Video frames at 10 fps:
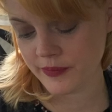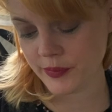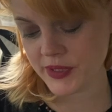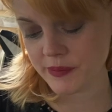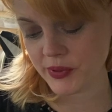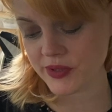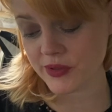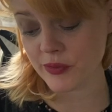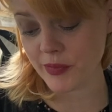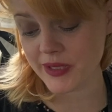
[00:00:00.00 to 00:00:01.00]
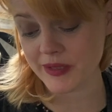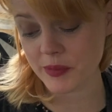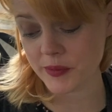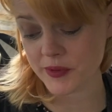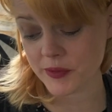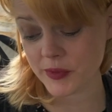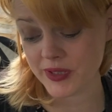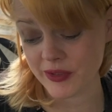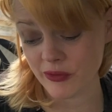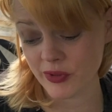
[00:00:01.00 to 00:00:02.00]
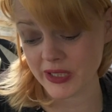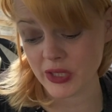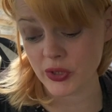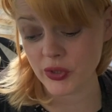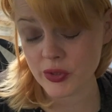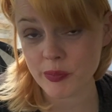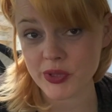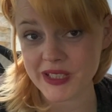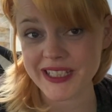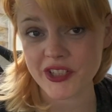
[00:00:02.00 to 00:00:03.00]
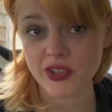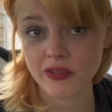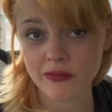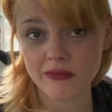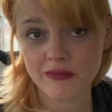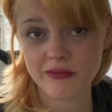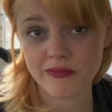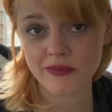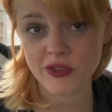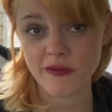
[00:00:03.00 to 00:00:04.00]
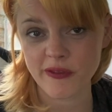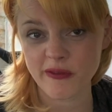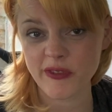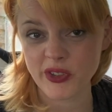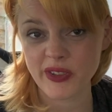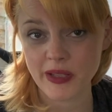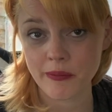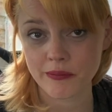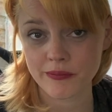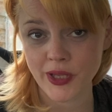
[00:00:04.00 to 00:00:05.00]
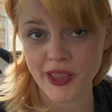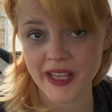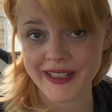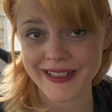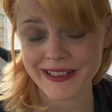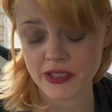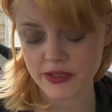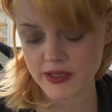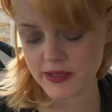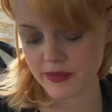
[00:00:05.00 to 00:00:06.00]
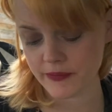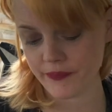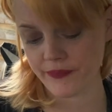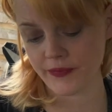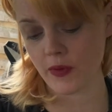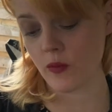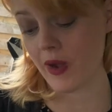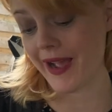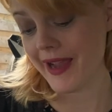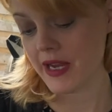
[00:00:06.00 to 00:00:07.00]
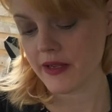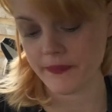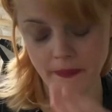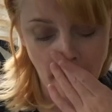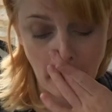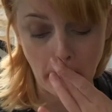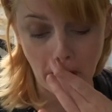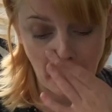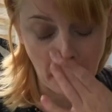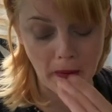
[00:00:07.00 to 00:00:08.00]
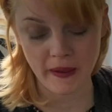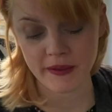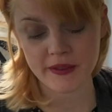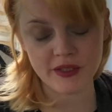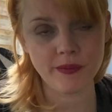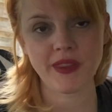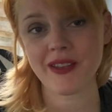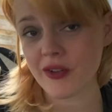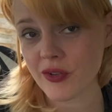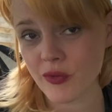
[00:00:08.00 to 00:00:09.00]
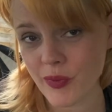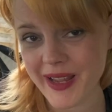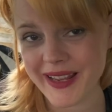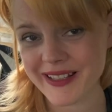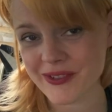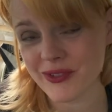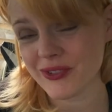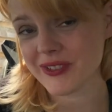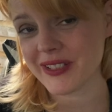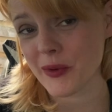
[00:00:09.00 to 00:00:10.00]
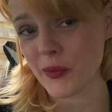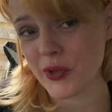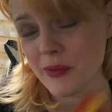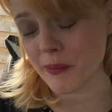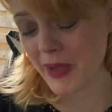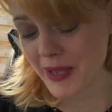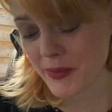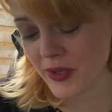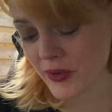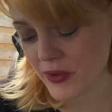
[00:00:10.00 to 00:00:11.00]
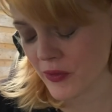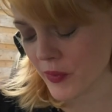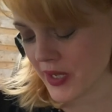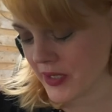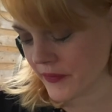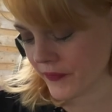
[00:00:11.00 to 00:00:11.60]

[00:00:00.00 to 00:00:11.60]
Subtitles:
This person who made these promises was in a really good position to fulfill them, and they didn't. Why? Something got in the way. It sort of looks like work maybe got in the way.